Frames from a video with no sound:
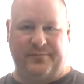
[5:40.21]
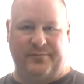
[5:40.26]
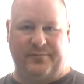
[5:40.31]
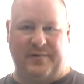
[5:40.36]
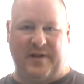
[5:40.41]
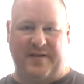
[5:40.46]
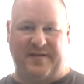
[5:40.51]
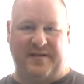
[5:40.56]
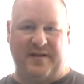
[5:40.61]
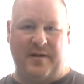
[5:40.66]

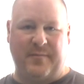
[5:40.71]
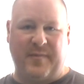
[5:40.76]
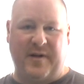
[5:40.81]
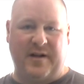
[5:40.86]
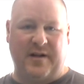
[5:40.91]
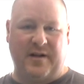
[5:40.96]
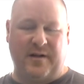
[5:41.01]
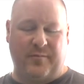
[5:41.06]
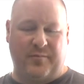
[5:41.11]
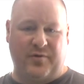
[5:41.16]
less than a
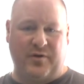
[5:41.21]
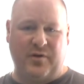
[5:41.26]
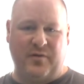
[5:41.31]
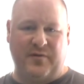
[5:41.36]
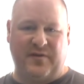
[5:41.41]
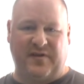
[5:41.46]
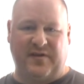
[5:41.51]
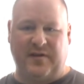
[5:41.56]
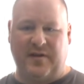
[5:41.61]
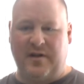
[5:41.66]
minute, it
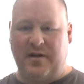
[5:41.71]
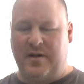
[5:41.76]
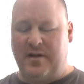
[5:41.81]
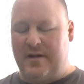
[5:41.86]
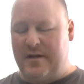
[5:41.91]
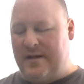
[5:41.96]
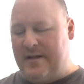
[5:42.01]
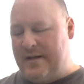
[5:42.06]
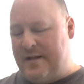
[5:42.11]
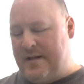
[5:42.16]
brews.
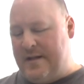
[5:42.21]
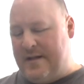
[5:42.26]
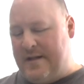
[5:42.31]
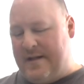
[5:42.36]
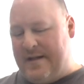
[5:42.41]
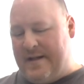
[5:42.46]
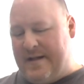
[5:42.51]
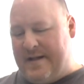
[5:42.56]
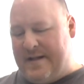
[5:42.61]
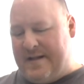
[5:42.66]

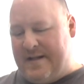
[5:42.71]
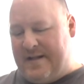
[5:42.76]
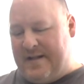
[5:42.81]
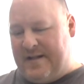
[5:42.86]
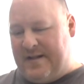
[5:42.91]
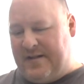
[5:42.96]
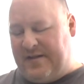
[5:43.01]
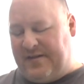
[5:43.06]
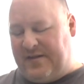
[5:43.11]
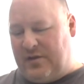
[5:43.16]

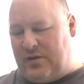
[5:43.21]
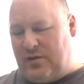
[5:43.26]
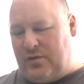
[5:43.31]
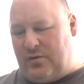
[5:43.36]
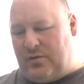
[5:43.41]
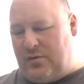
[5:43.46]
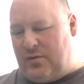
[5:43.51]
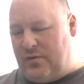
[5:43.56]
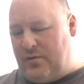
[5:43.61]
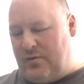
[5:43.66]

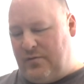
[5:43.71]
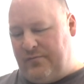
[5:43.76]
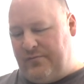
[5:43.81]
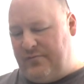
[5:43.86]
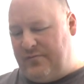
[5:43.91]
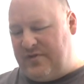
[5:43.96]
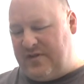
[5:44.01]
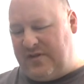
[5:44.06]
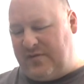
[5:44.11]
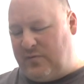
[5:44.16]
So
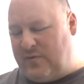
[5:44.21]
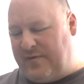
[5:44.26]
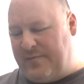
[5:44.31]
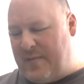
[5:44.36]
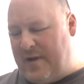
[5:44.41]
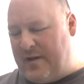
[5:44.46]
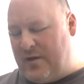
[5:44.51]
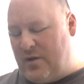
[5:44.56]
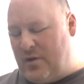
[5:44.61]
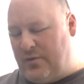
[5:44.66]
this was
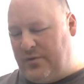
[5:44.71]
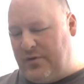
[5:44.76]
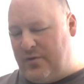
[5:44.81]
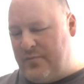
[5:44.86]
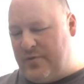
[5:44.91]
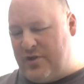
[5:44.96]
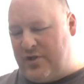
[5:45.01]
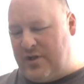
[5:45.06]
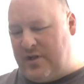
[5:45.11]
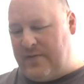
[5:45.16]
my go-to
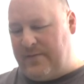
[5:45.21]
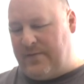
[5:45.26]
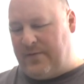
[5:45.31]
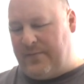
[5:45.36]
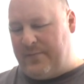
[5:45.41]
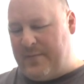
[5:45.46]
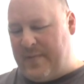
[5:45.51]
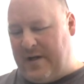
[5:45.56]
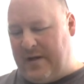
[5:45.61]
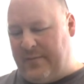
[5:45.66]
machine for
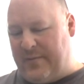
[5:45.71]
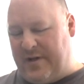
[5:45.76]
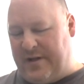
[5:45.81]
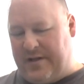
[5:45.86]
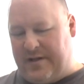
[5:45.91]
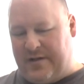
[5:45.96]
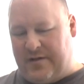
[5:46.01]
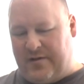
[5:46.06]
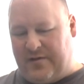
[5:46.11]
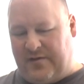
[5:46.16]
many, many
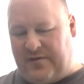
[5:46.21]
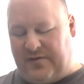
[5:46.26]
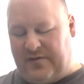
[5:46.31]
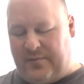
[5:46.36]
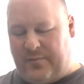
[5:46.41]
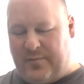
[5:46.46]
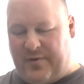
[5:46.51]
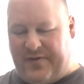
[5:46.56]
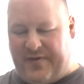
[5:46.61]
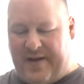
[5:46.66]
years.
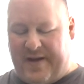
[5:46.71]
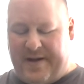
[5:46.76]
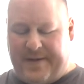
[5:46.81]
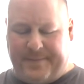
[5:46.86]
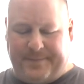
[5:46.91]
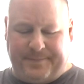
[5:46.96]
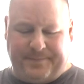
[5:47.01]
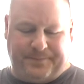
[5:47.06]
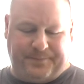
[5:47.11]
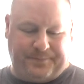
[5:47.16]
But then,
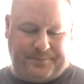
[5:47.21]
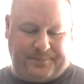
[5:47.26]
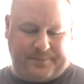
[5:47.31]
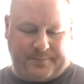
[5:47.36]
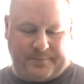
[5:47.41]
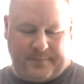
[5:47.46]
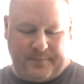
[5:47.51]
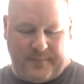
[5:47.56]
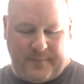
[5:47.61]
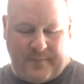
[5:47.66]

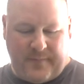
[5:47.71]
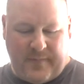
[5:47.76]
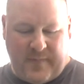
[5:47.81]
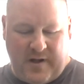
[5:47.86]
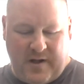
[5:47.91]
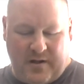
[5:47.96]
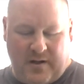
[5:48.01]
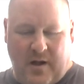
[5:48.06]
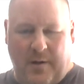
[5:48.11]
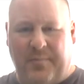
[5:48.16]

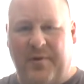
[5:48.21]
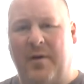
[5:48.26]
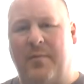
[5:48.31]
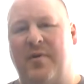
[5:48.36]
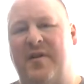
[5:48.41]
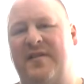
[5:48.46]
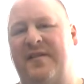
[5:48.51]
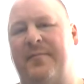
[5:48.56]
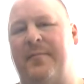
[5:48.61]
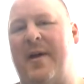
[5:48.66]
a couple of
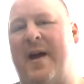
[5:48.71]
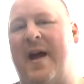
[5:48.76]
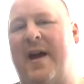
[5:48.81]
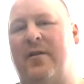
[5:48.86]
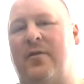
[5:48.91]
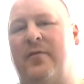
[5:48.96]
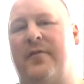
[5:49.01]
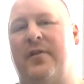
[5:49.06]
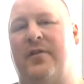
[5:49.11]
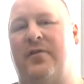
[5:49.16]
months
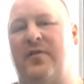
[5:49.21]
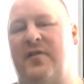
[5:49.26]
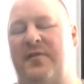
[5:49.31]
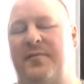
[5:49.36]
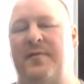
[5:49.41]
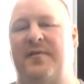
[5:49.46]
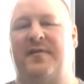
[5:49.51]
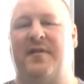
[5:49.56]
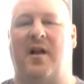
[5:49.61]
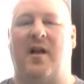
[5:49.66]
back, over the
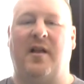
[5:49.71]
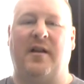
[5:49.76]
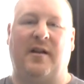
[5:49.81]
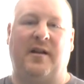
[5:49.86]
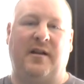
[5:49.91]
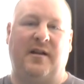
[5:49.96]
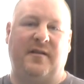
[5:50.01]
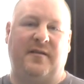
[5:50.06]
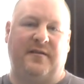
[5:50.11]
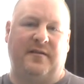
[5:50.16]
Christmas
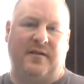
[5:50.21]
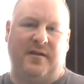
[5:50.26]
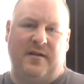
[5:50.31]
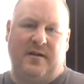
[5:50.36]
holidays,